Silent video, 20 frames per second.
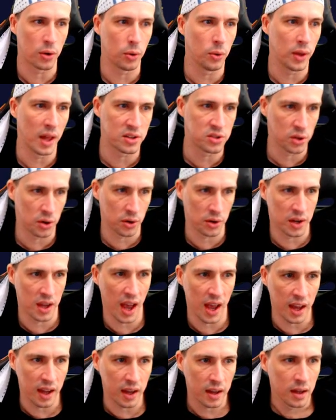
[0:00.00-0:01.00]
That's
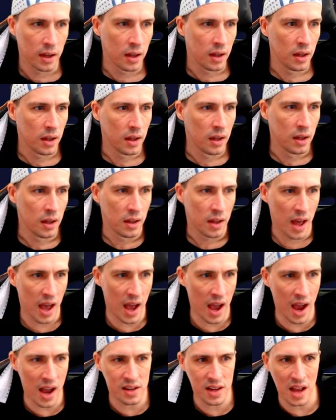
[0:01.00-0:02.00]
okay.
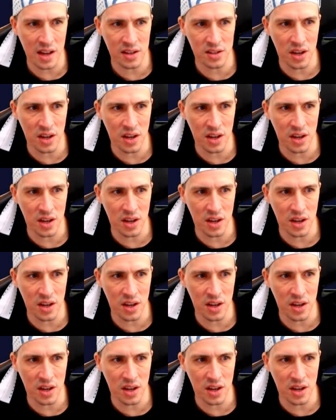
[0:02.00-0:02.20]
As I